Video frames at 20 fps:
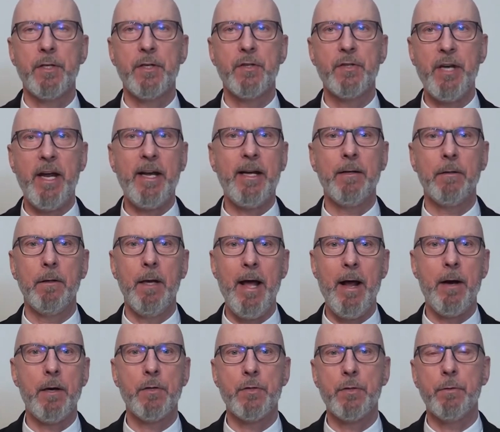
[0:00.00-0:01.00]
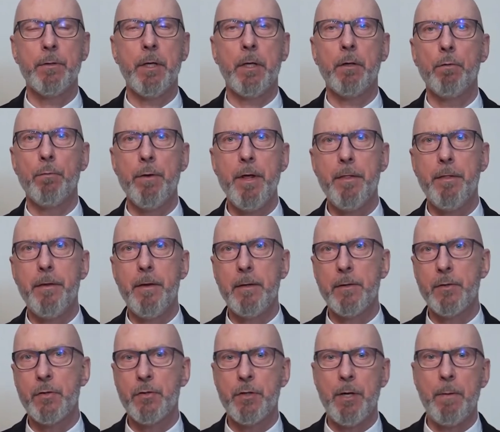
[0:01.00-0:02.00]
the second letters to the
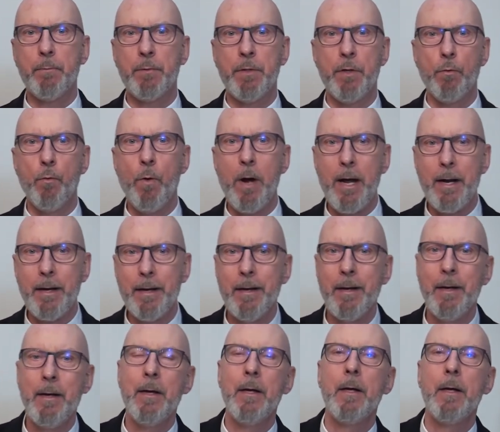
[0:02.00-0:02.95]
Corinthians, chapter 1,